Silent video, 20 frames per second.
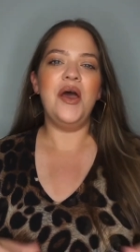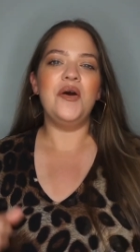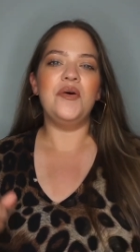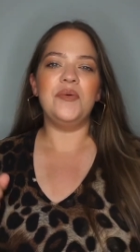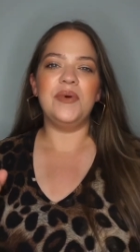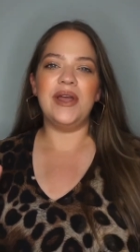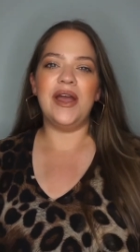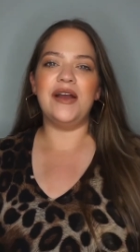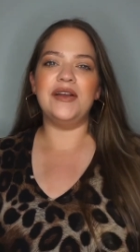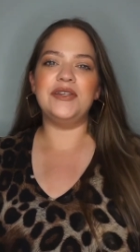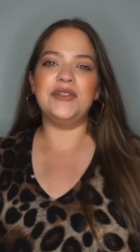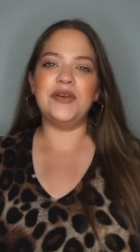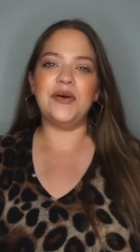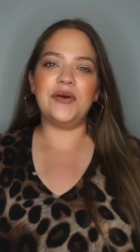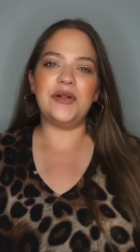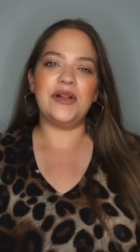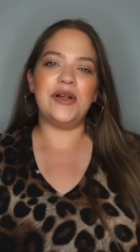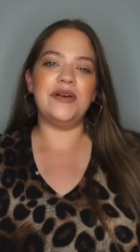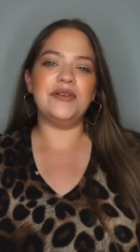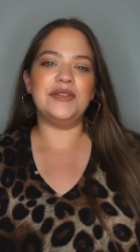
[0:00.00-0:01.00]
We are so
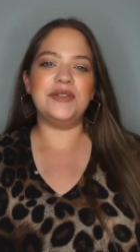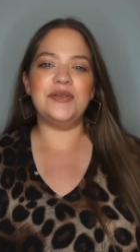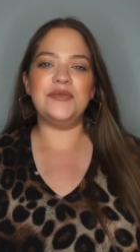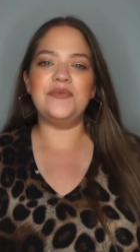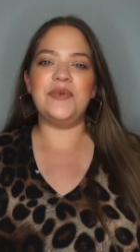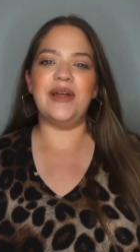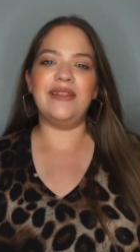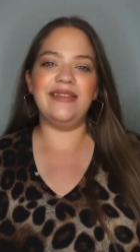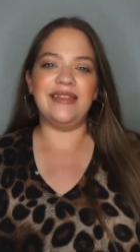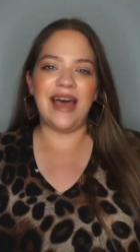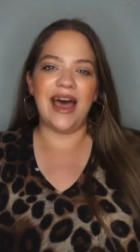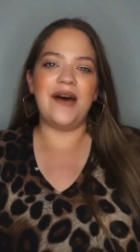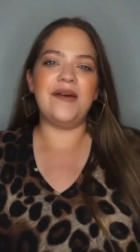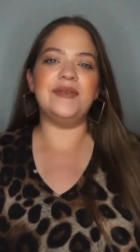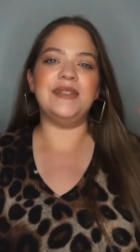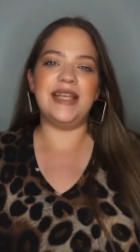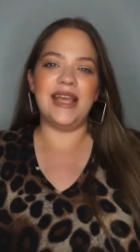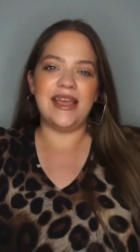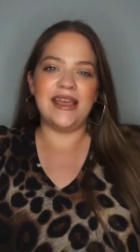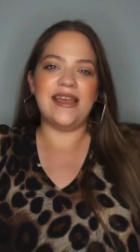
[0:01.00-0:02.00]
close to one
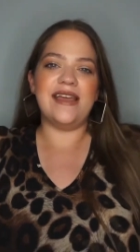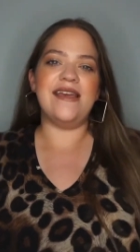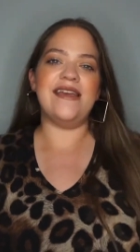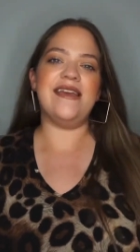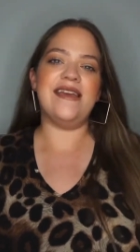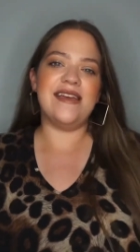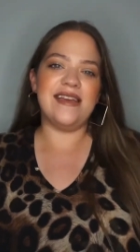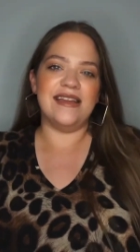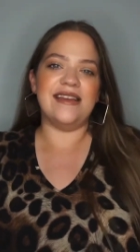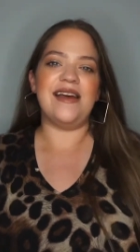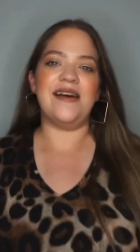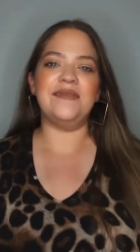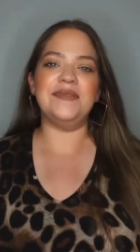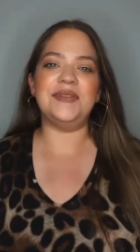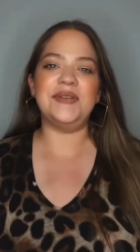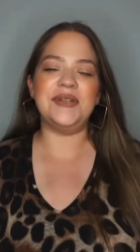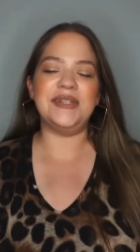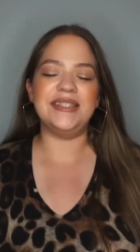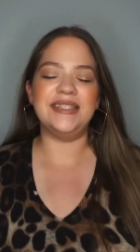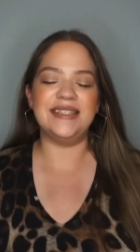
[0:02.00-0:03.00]
thousand. I'm so
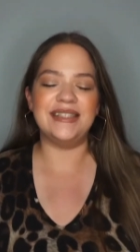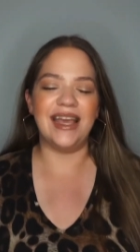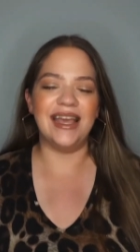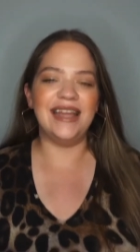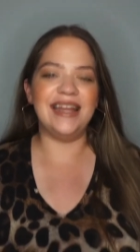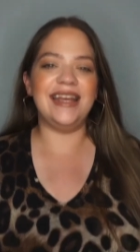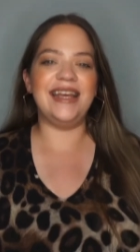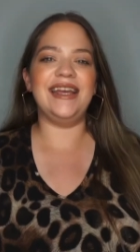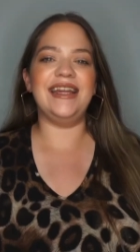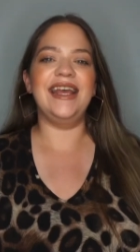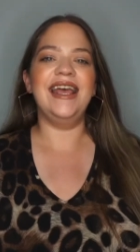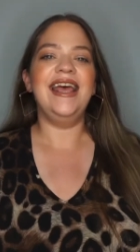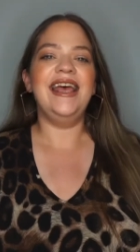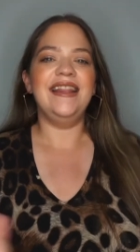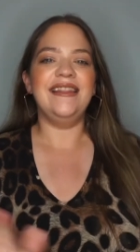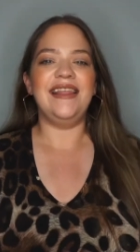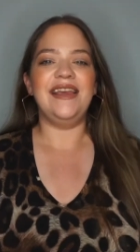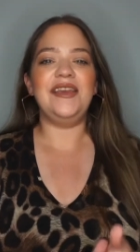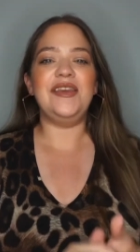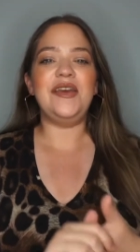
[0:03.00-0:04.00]
excited.
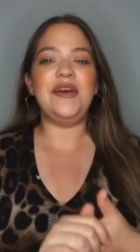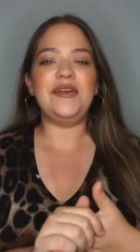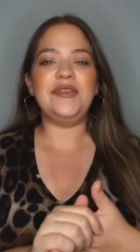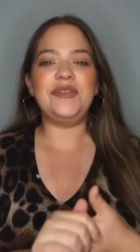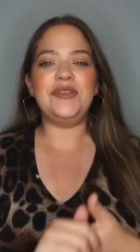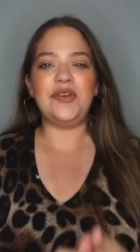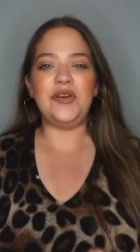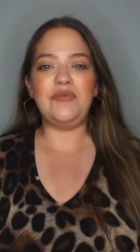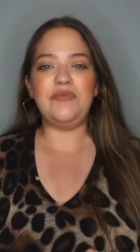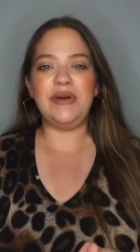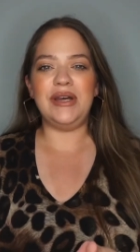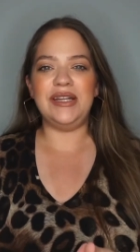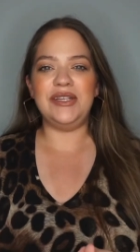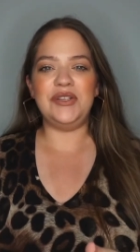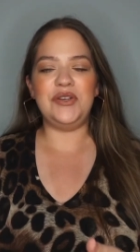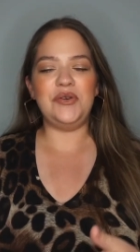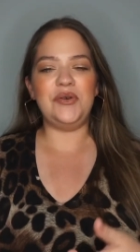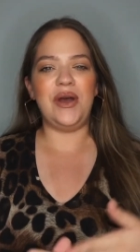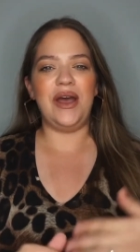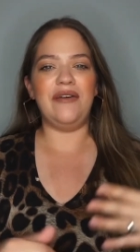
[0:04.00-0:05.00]
Thank y'all so much
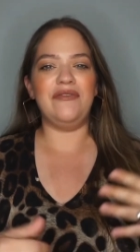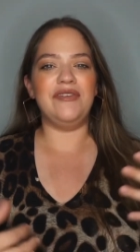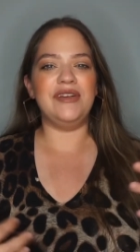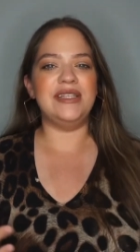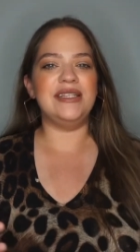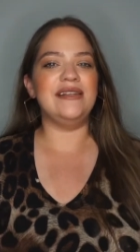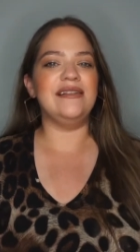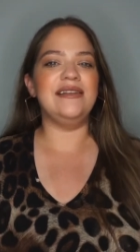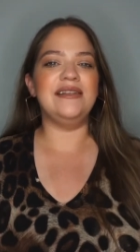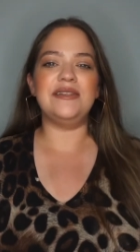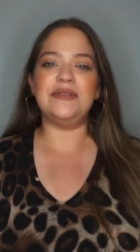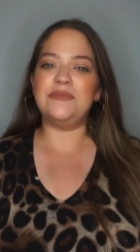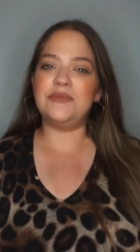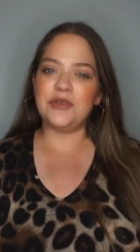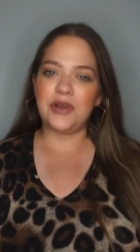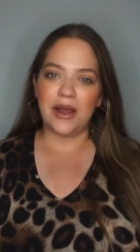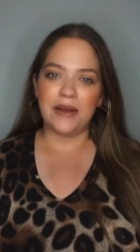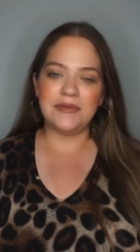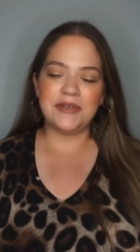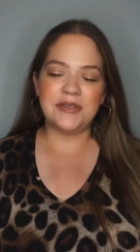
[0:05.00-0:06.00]
who have recently
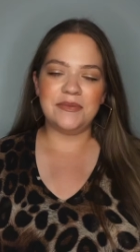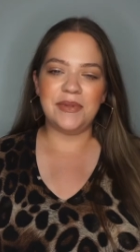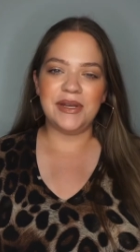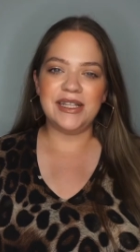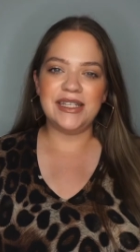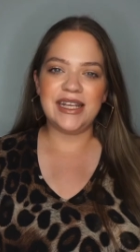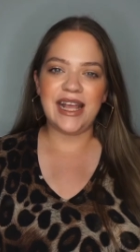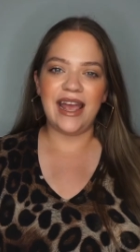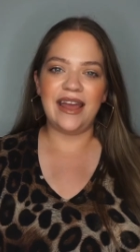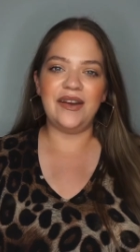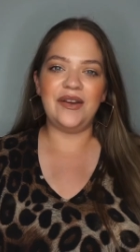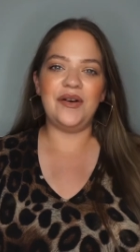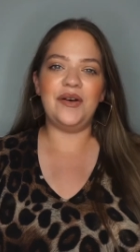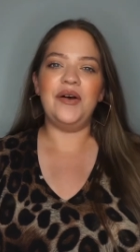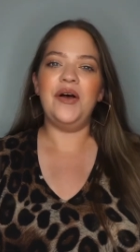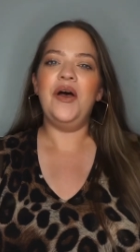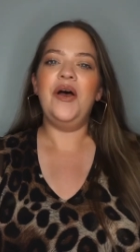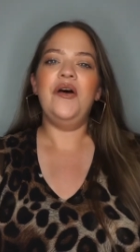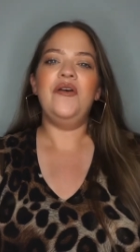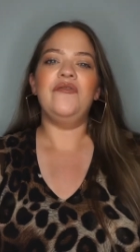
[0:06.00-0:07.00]
subscribed to my channel.
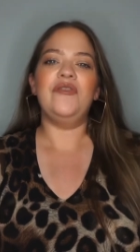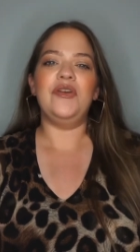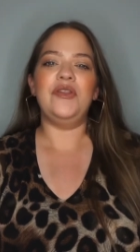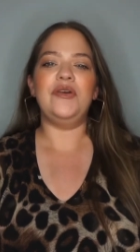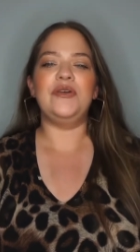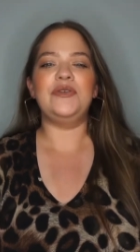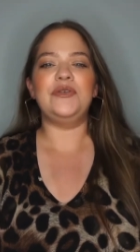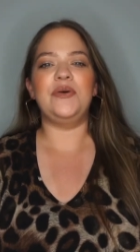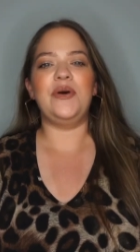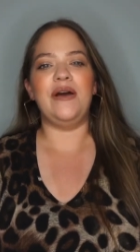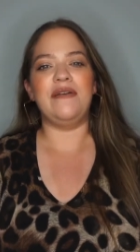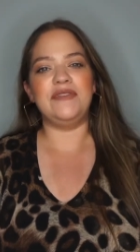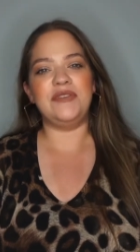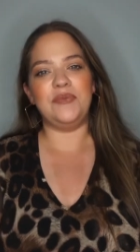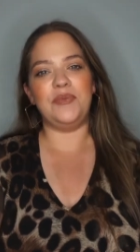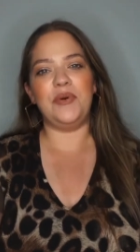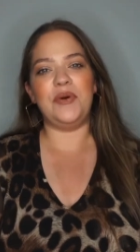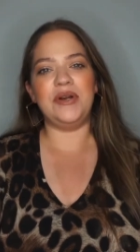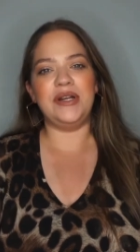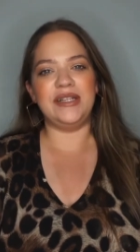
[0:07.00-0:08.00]
For those who have
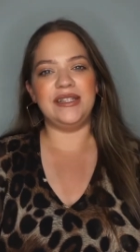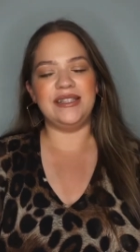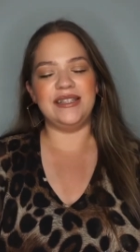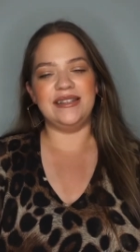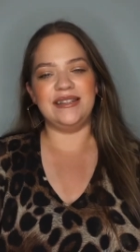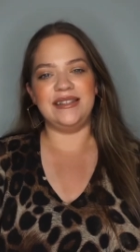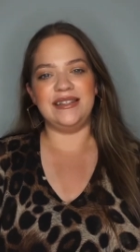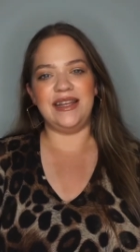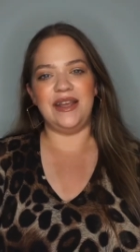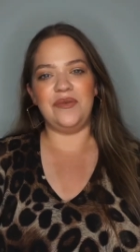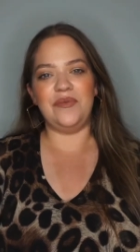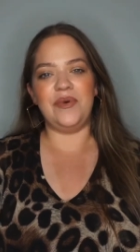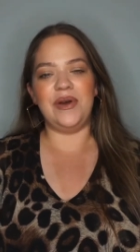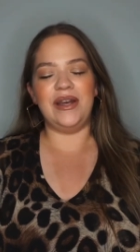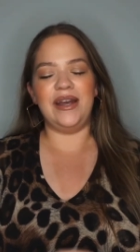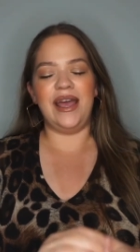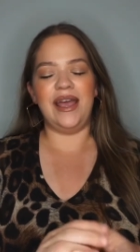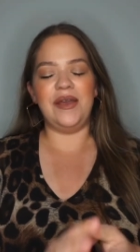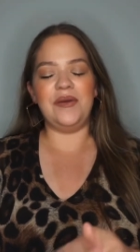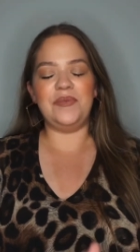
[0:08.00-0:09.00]
supported since day one,
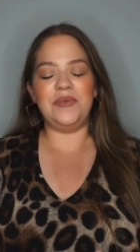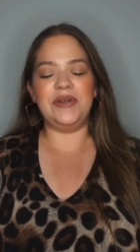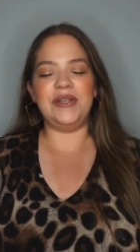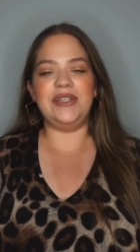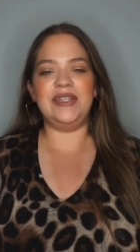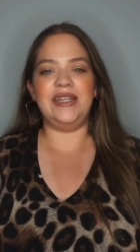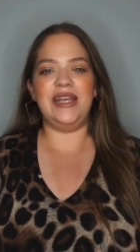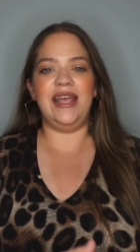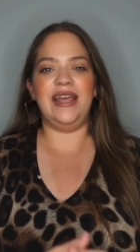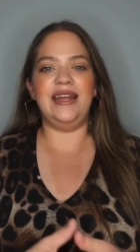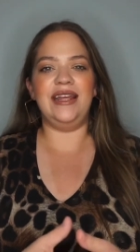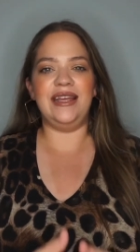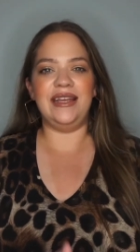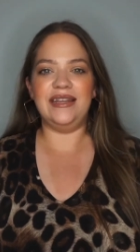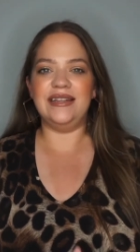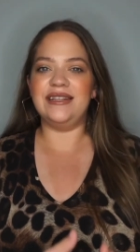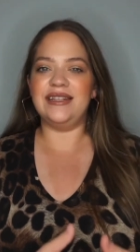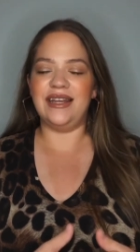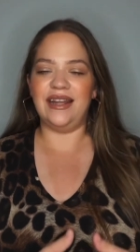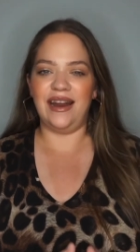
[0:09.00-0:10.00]
I appreciate
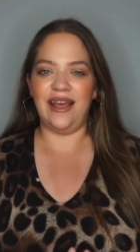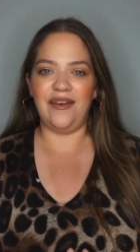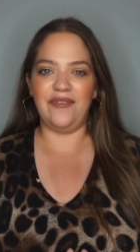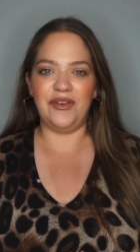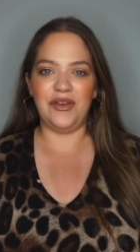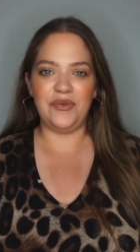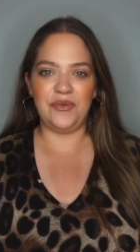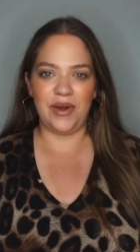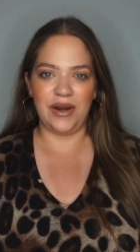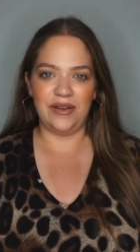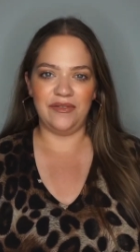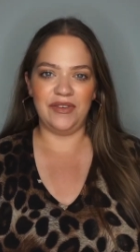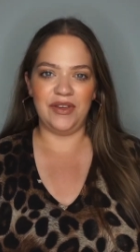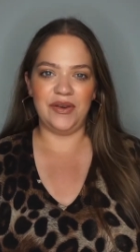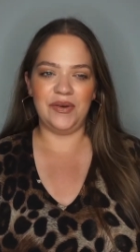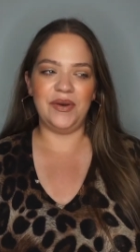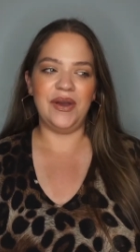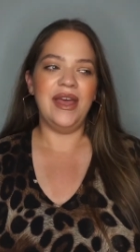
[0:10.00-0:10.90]
each and every one of you.